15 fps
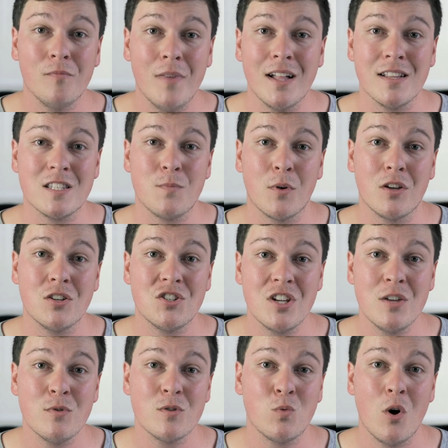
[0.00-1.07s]
months because
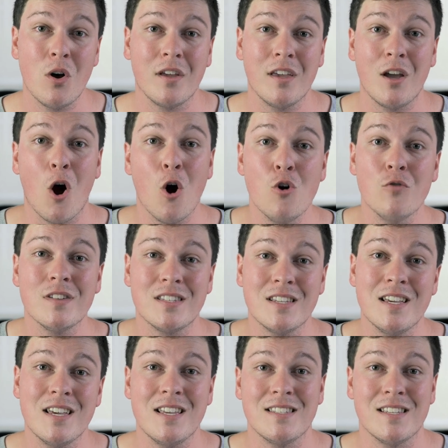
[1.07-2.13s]
she was working
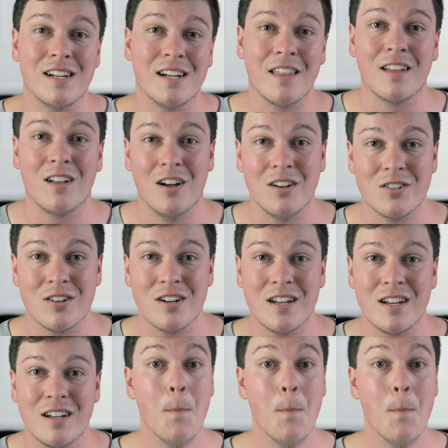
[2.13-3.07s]
overseas in another country.